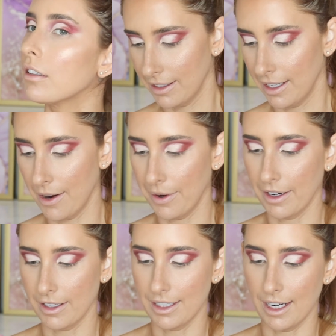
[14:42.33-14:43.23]
So now we're
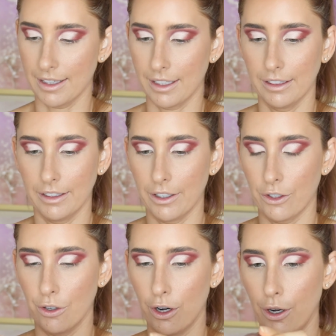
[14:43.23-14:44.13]
going to take the Glitter
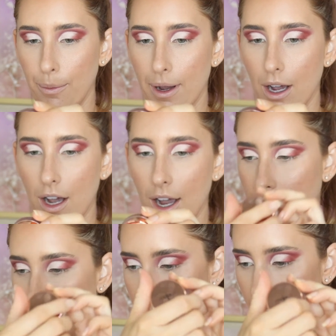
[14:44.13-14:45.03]
Chrome
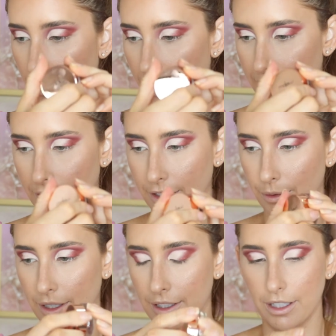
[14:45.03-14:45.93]
eyeshadow. So this
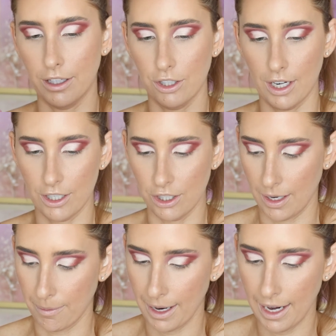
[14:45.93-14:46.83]
one is in the shade
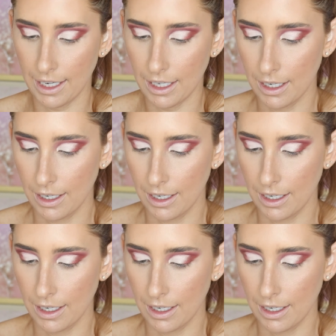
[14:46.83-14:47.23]
Champagne.